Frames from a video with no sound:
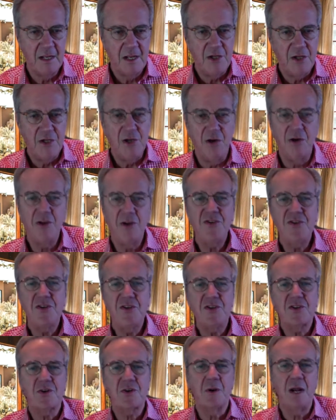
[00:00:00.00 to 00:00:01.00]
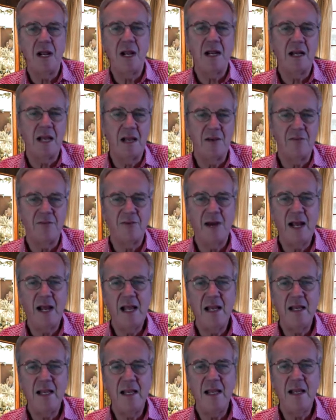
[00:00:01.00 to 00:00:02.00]
Ulysses Grant had
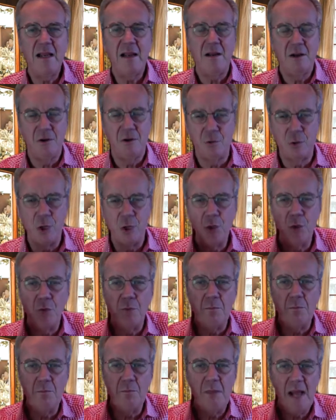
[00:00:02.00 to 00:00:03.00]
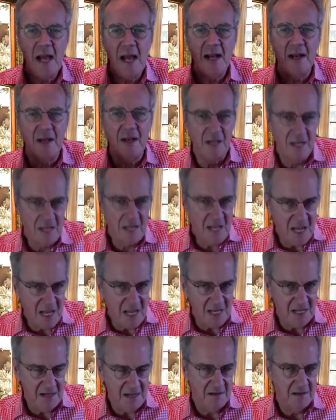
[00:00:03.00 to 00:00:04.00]
finally, quote, met Lee,